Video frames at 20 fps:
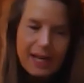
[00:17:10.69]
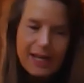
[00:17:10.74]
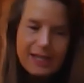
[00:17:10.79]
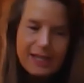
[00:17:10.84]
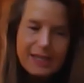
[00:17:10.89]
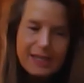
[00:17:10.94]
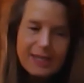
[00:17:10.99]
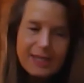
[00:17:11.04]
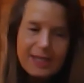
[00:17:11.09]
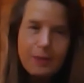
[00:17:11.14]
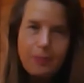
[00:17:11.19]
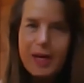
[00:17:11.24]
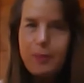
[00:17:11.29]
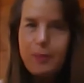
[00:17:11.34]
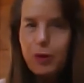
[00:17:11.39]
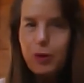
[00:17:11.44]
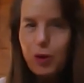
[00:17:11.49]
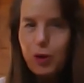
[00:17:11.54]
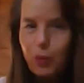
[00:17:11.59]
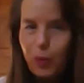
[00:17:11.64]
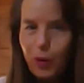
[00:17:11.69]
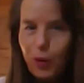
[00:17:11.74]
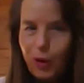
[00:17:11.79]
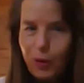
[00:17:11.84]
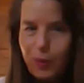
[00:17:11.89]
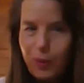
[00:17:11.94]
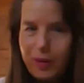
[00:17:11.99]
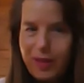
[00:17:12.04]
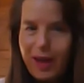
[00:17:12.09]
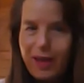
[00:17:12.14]
is the people you
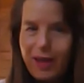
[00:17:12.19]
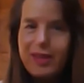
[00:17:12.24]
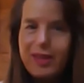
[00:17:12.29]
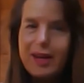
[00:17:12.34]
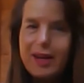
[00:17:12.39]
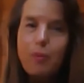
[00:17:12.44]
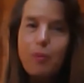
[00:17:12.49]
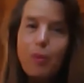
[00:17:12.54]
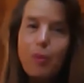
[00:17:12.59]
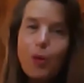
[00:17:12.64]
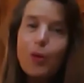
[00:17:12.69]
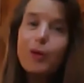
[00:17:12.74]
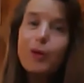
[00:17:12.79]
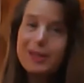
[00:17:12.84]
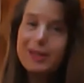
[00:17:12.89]
work with are then more